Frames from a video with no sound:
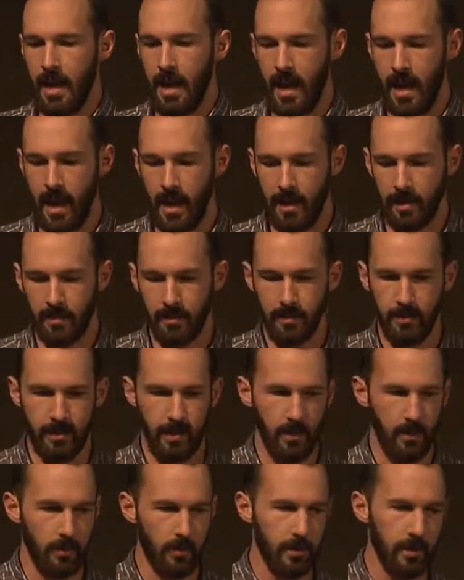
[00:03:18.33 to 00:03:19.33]
And
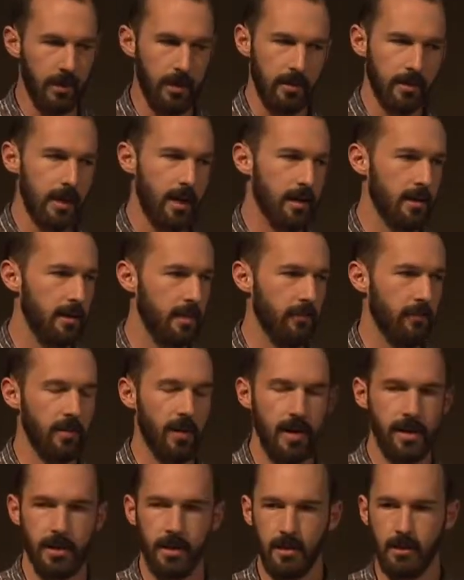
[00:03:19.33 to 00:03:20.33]
there were a ton of different
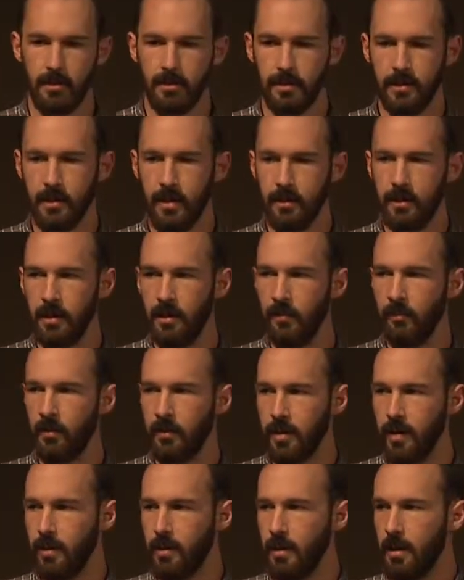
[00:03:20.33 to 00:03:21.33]
ideas, ton of
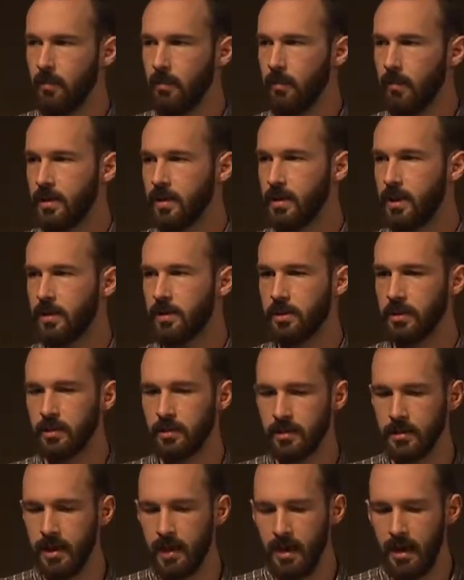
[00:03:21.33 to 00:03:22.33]
different
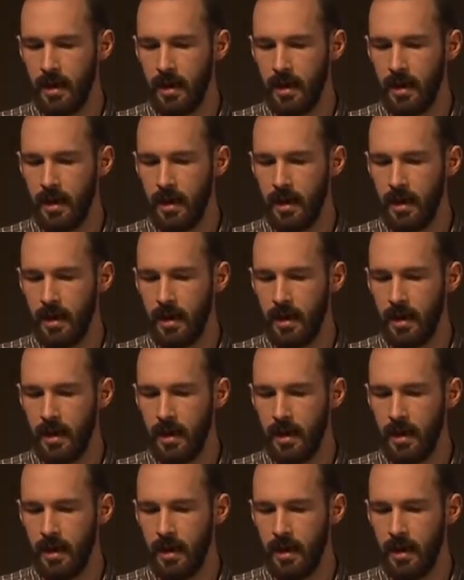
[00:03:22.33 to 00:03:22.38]
implementations,